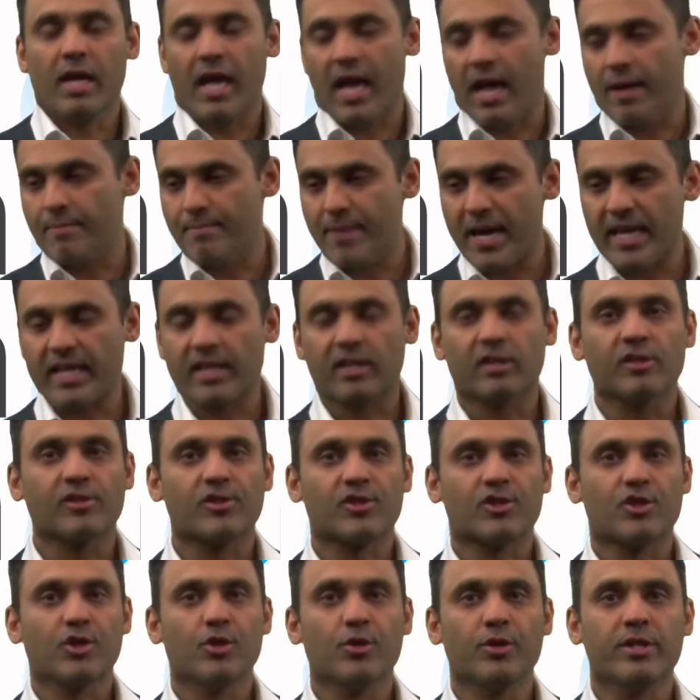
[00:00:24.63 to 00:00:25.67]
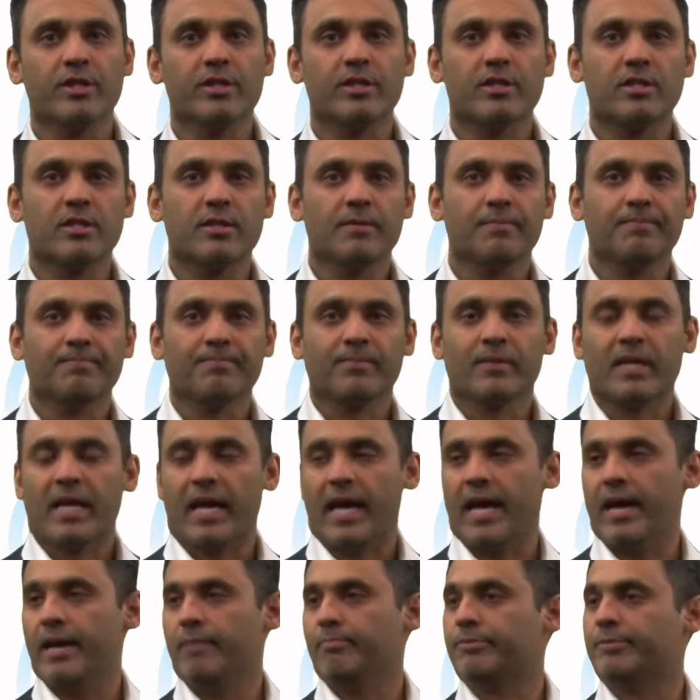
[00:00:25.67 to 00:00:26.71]
a medical student
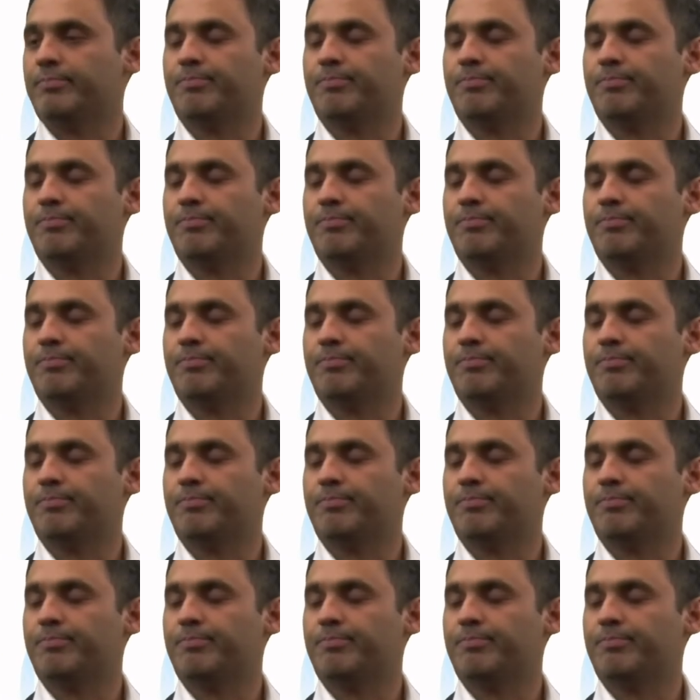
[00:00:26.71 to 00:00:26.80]
eh,